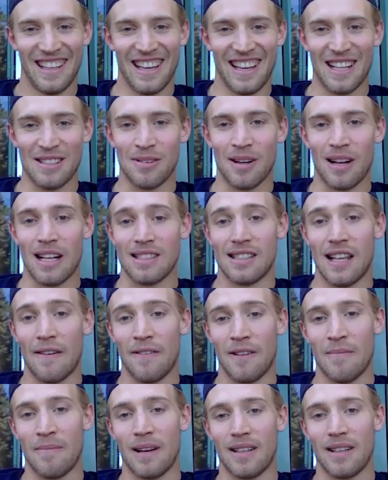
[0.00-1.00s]
yeah, it's
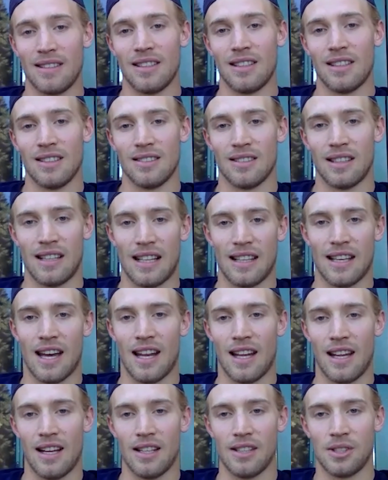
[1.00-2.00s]
definitely a big deal at
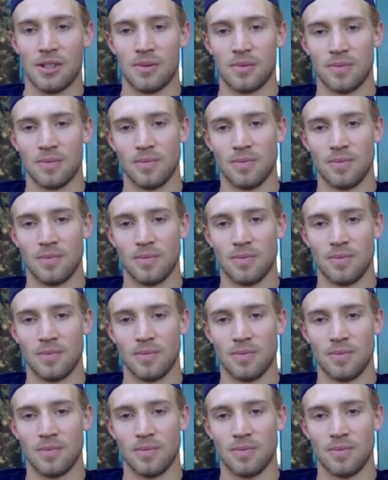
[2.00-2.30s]
that age.